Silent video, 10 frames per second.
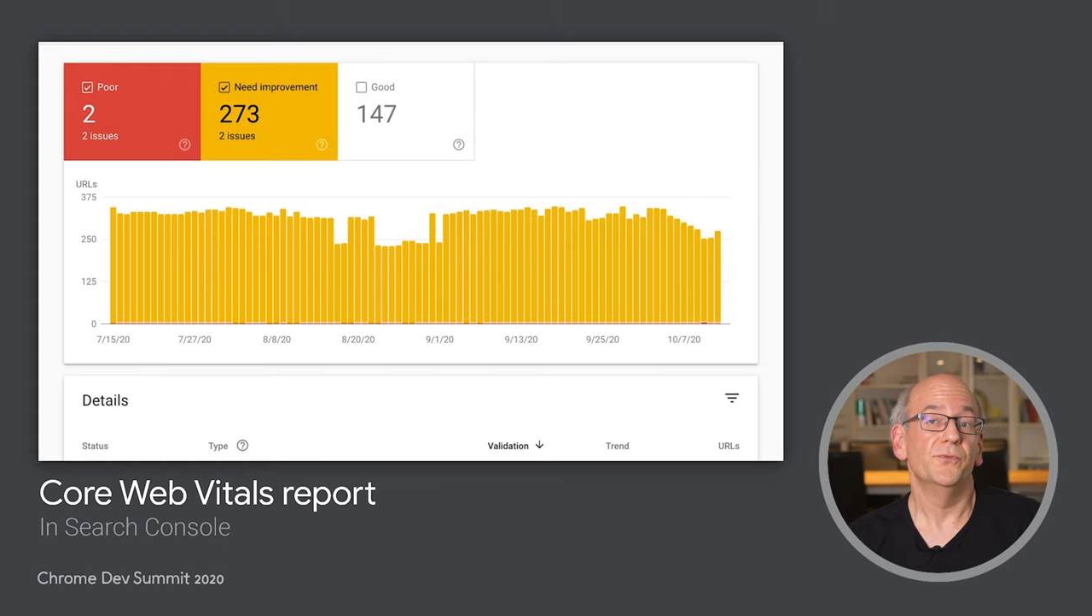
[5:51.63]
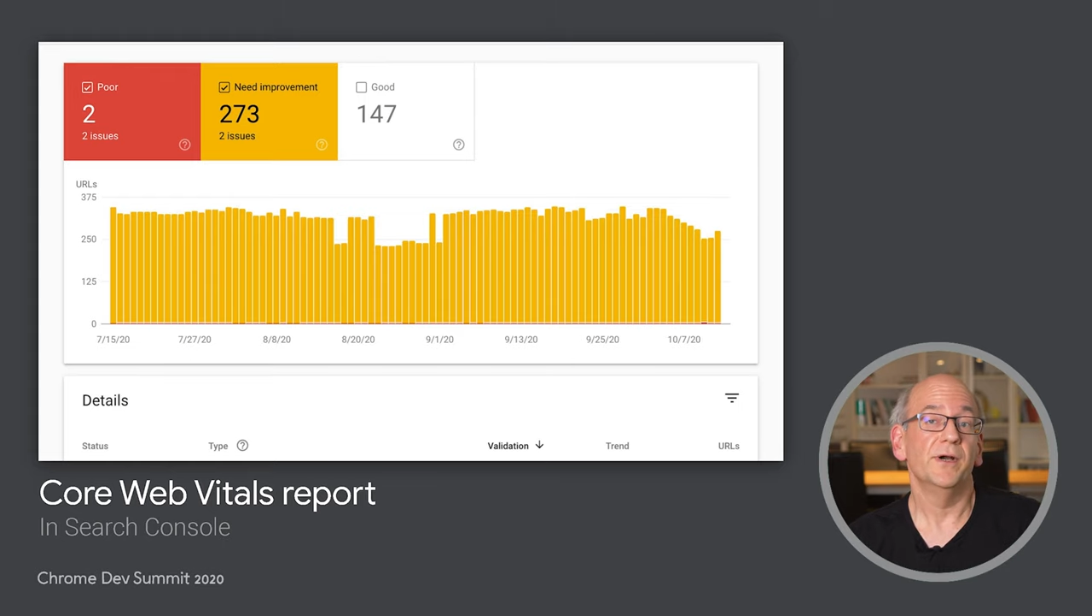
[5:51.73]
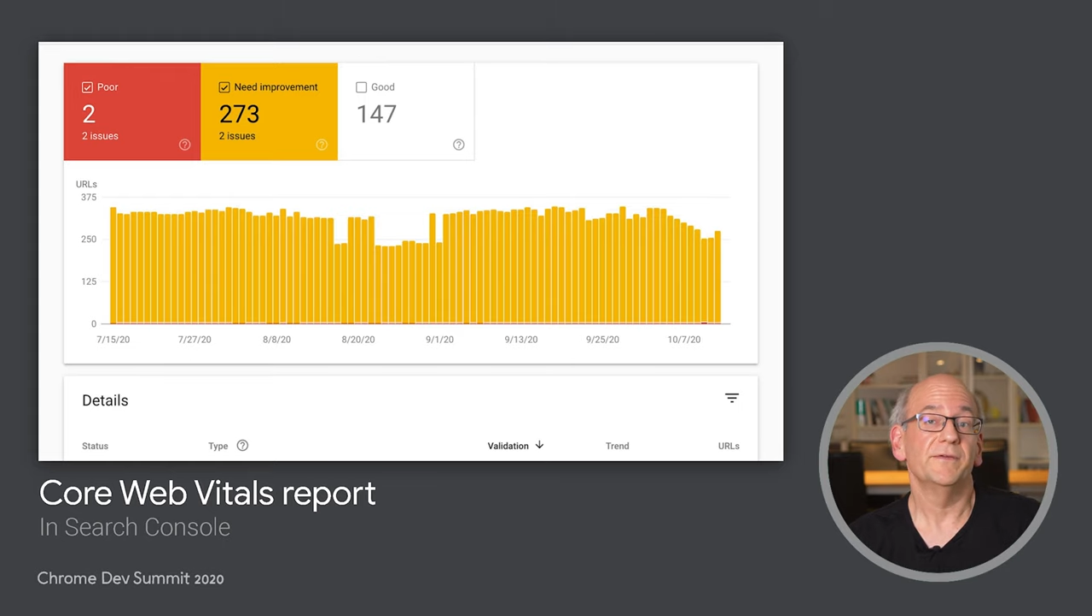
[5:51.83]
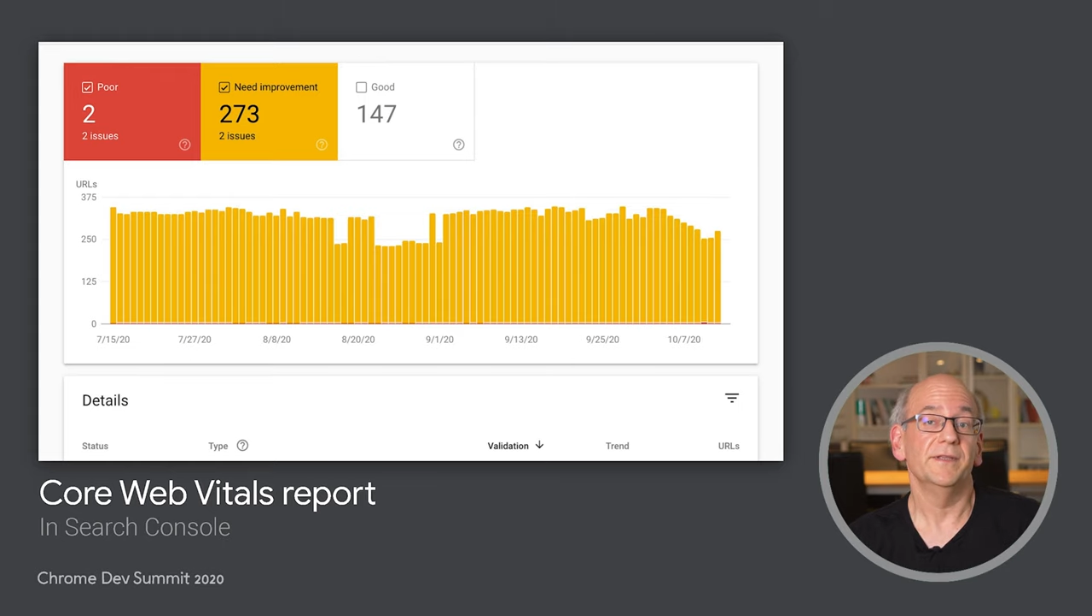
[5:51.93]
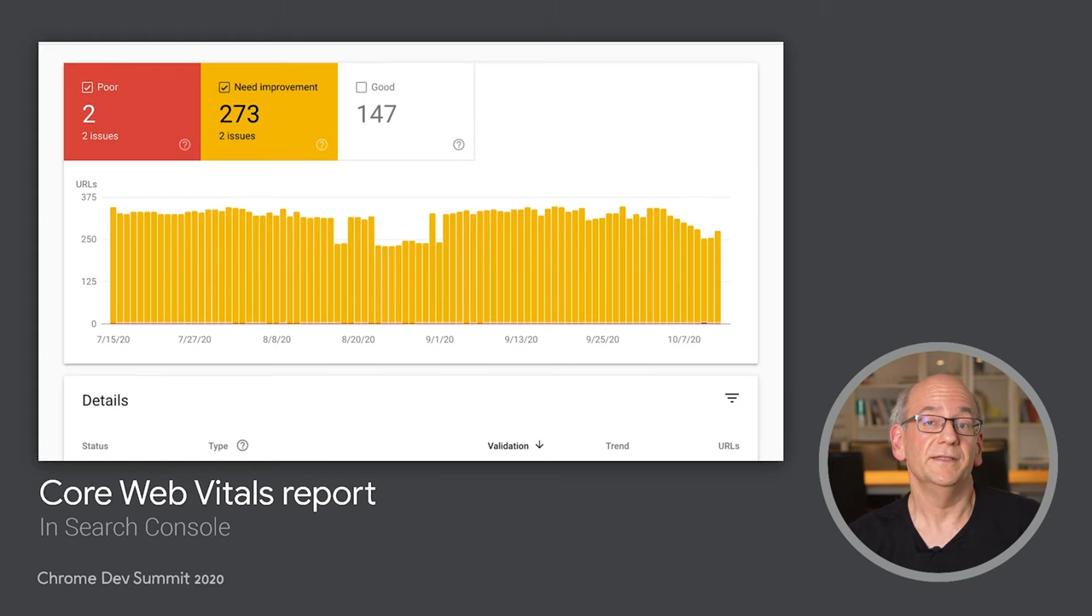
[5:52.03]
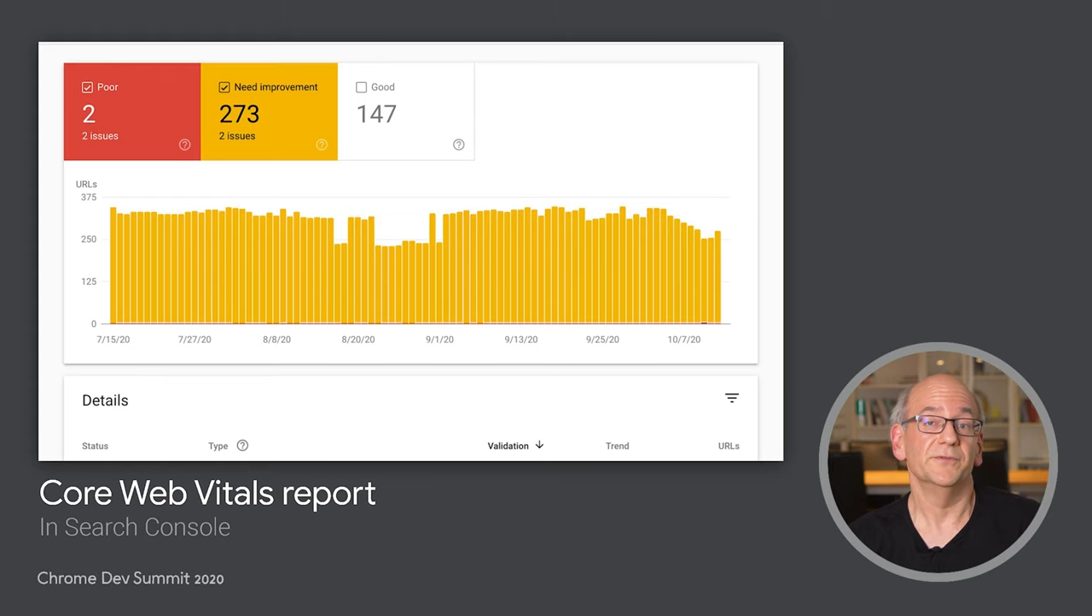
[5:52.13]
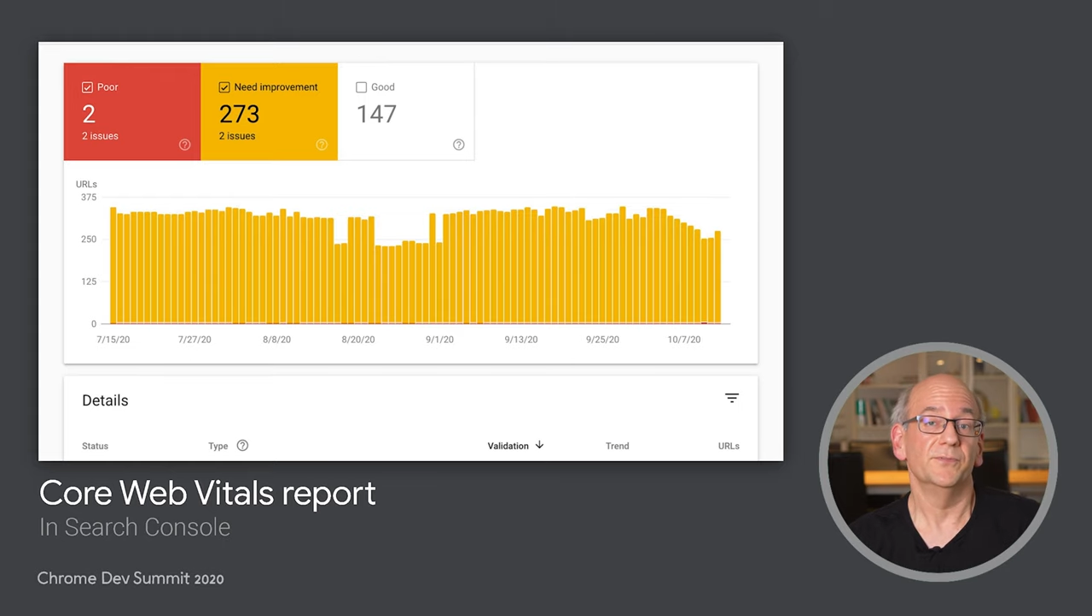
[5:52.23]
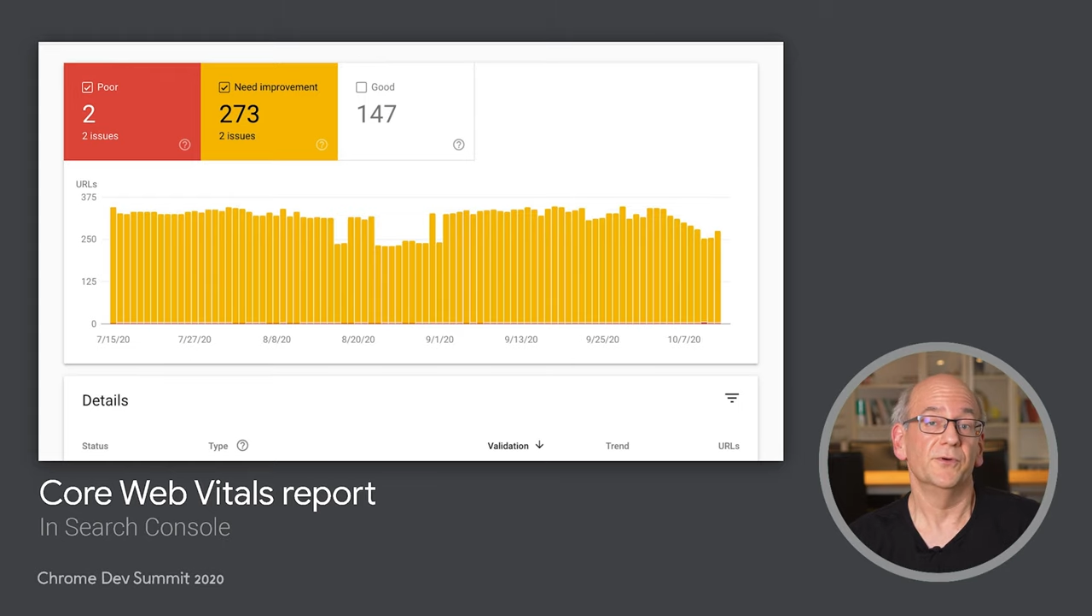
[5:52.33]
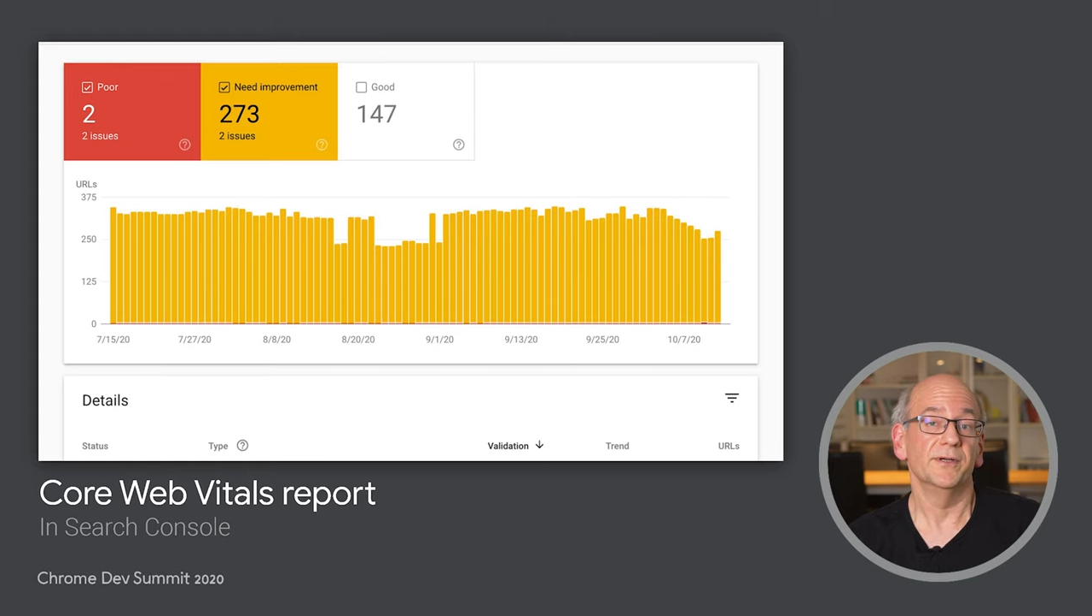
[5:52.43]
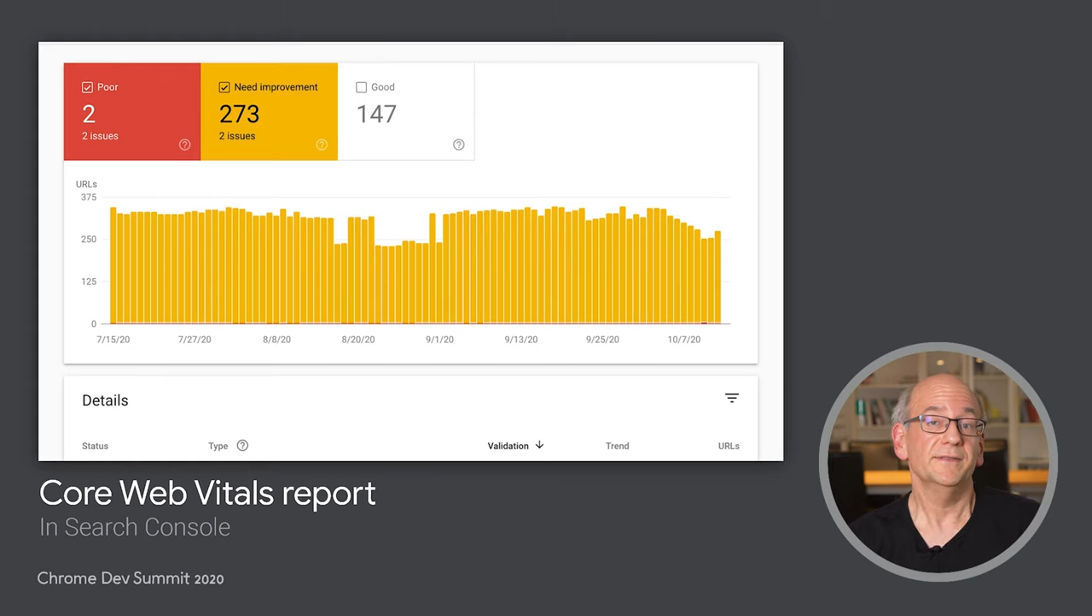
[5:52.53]
one of these
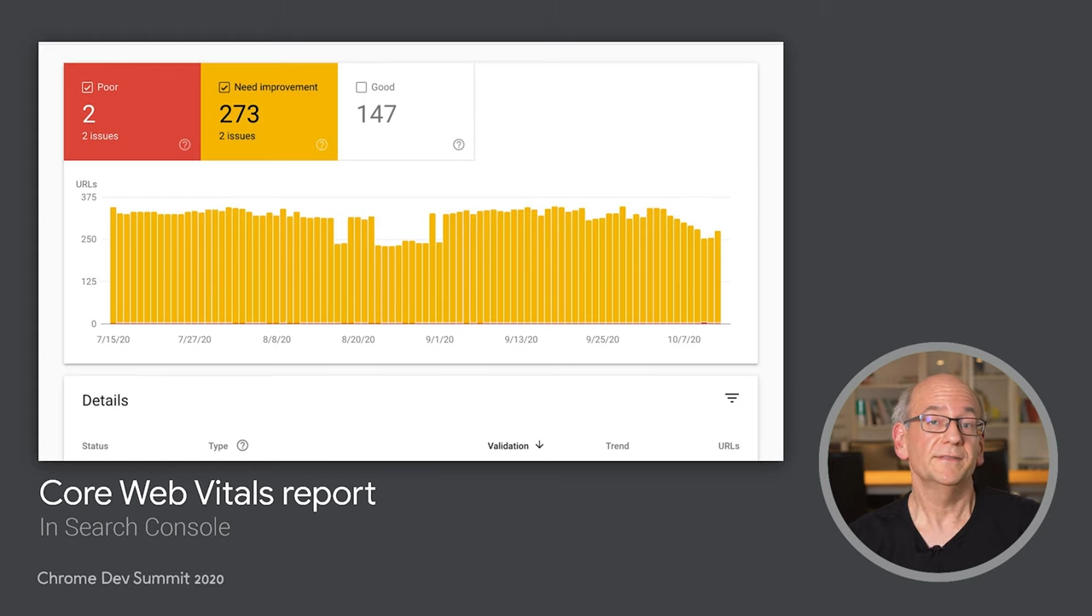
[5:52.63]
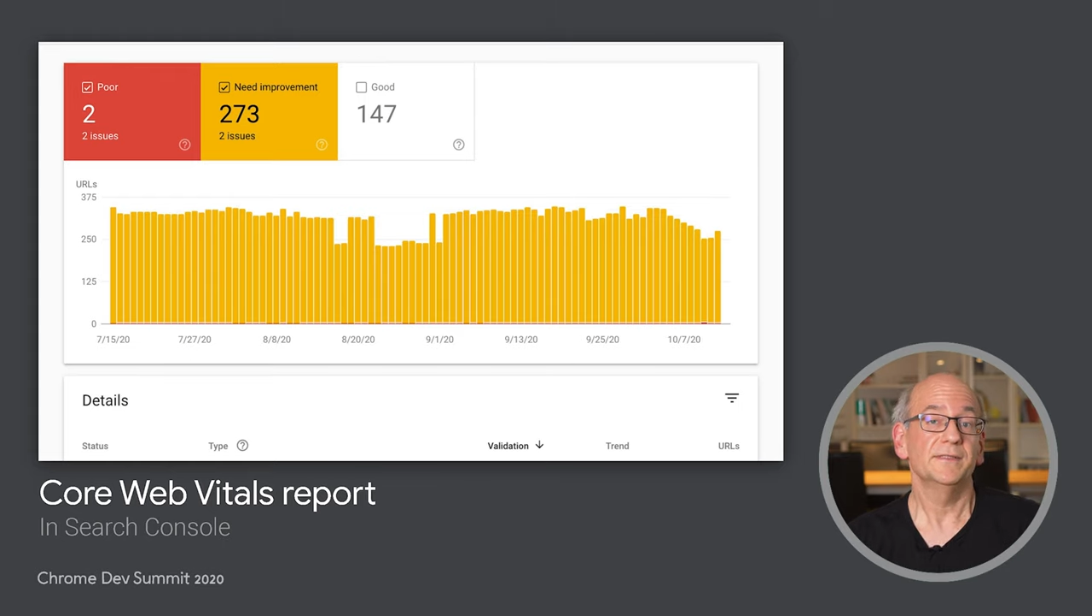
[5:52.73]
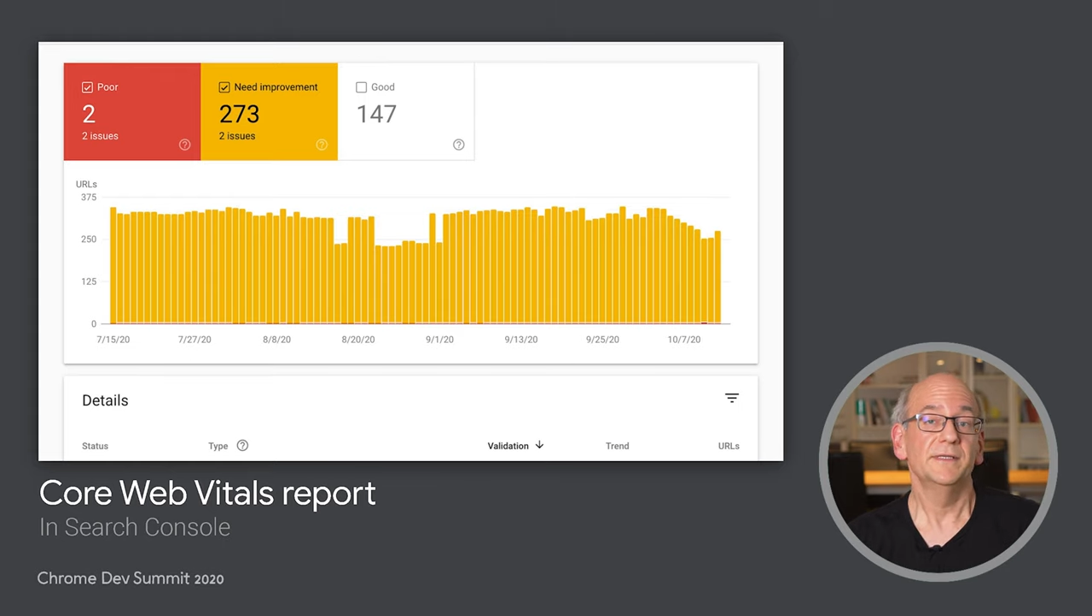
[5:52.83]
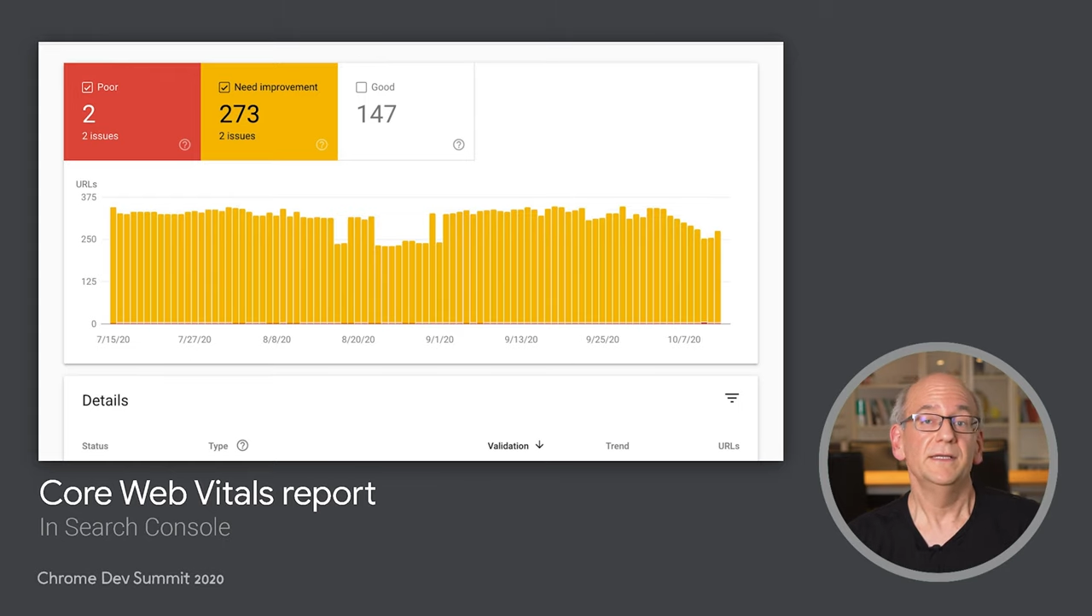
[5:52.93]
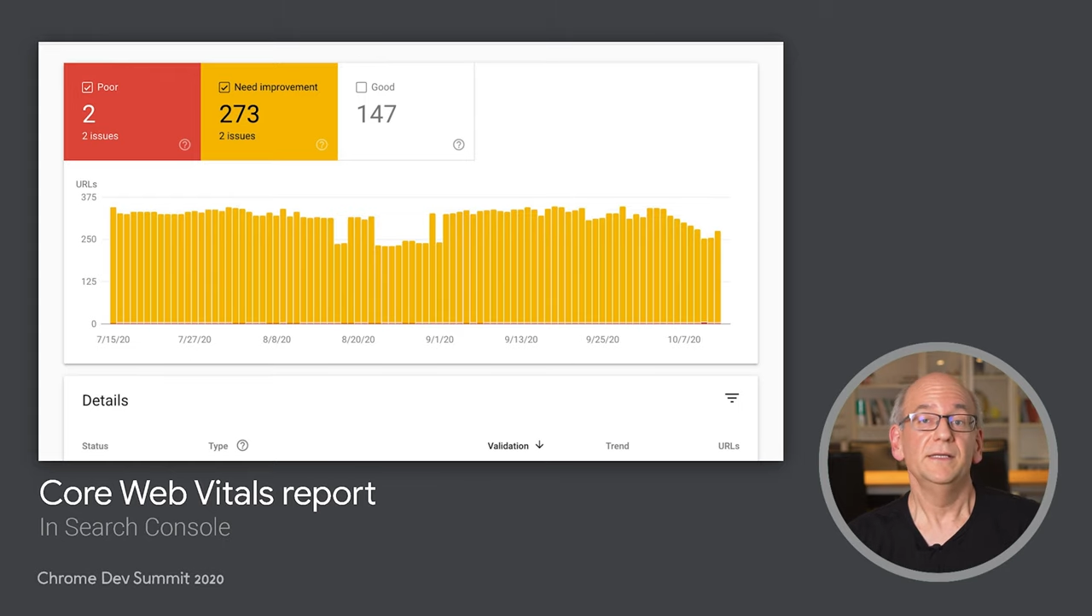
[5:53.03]
reports,